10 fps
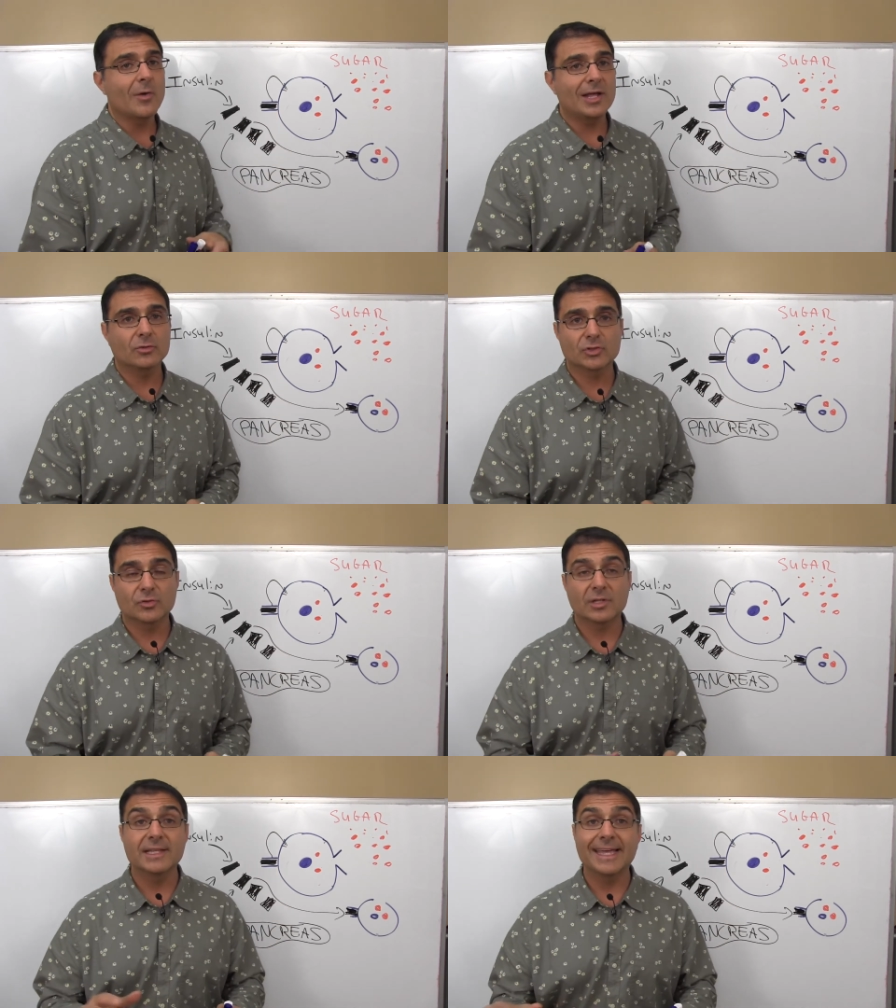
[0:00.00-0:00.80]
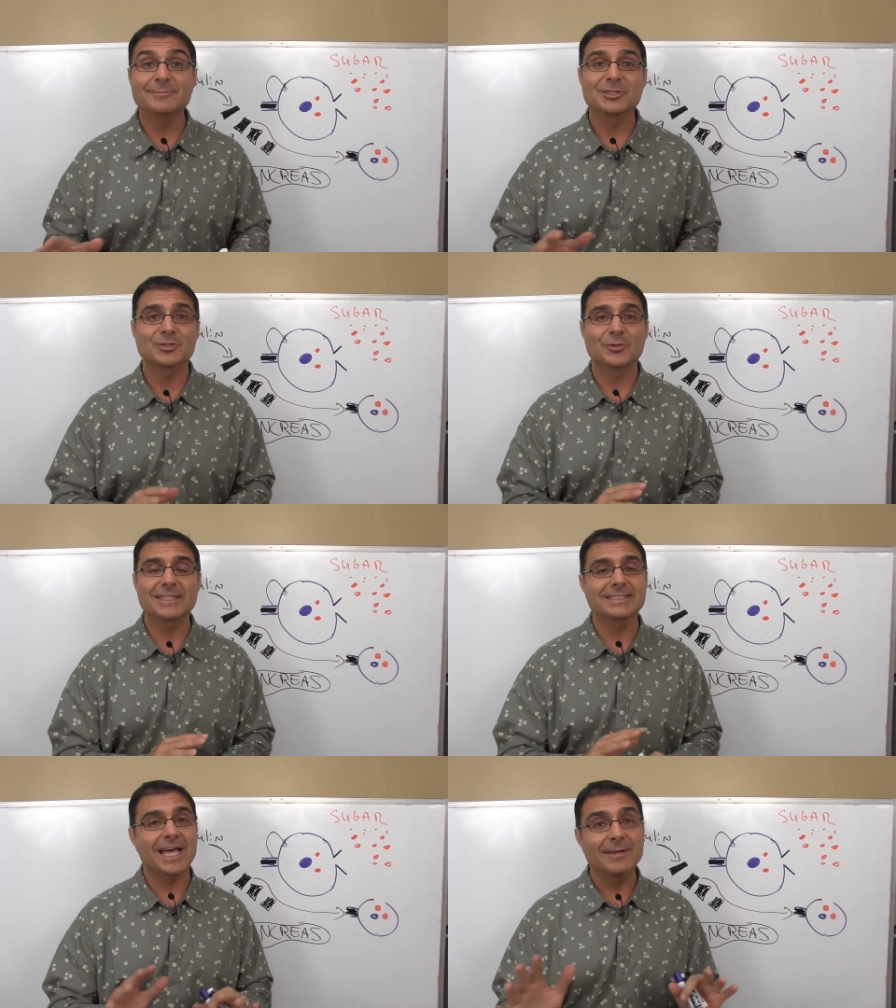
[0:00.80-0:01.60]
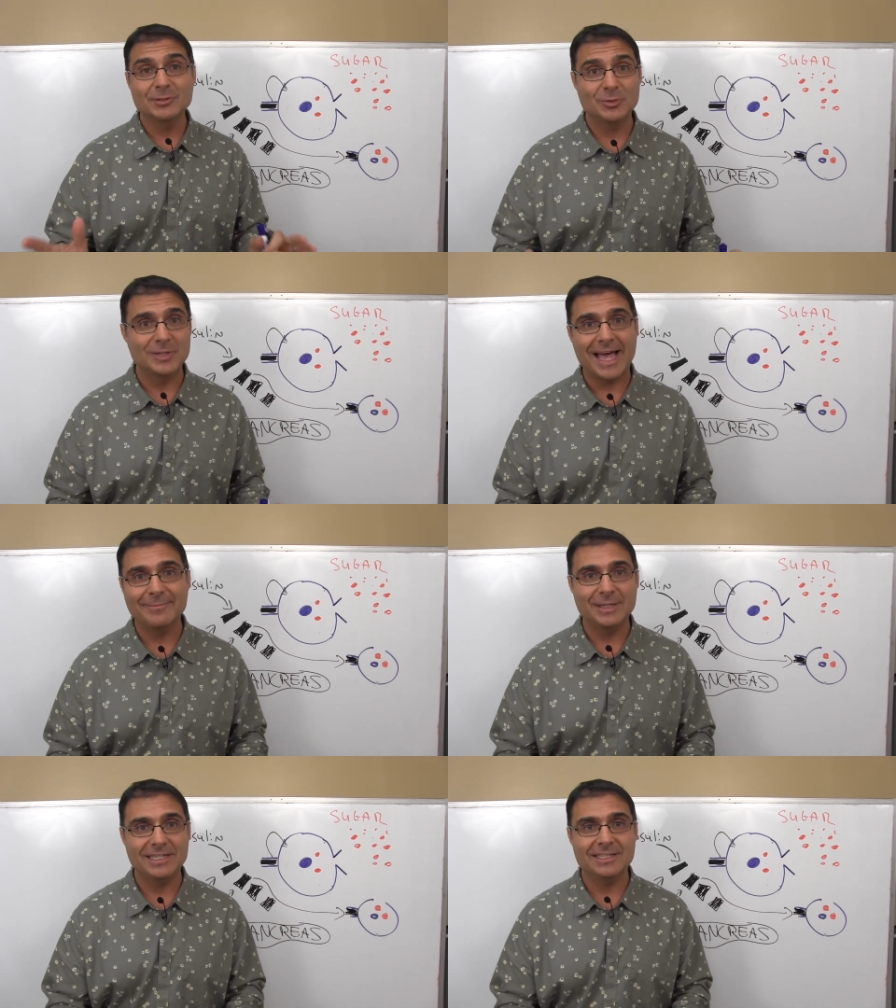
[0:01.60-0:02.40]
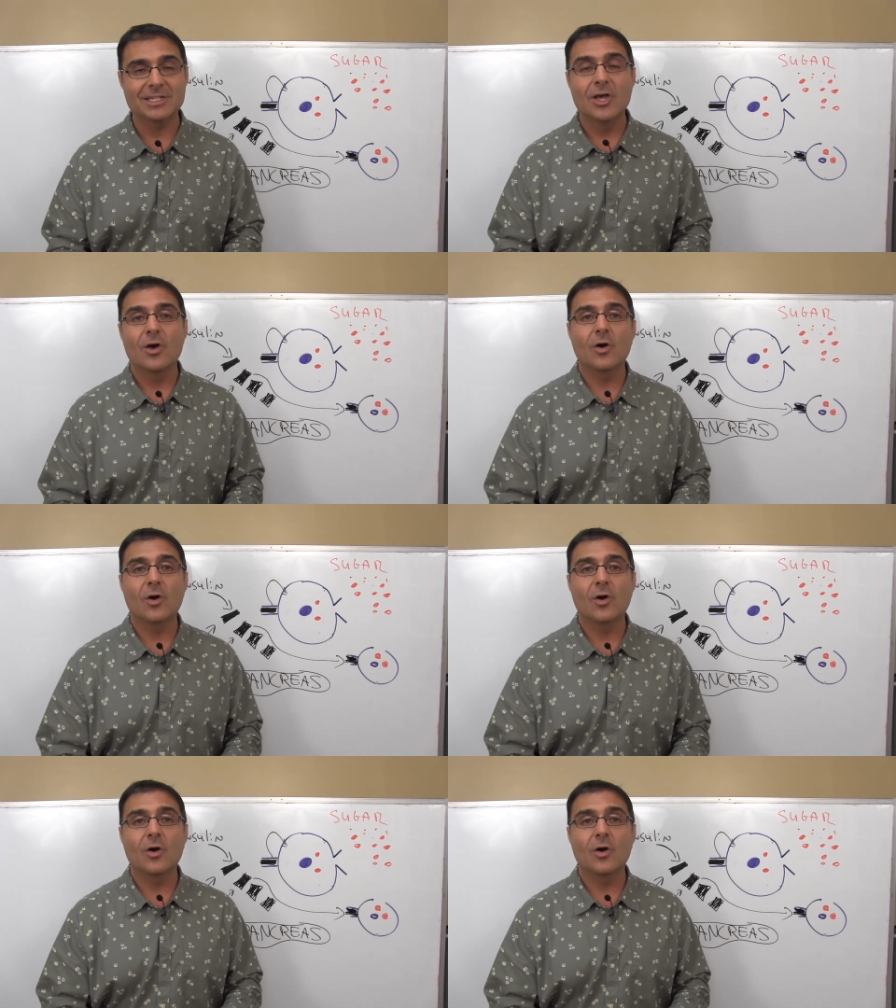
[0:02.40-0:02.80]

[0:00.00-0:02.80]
Now, I don't claim to treat type 2 diabetes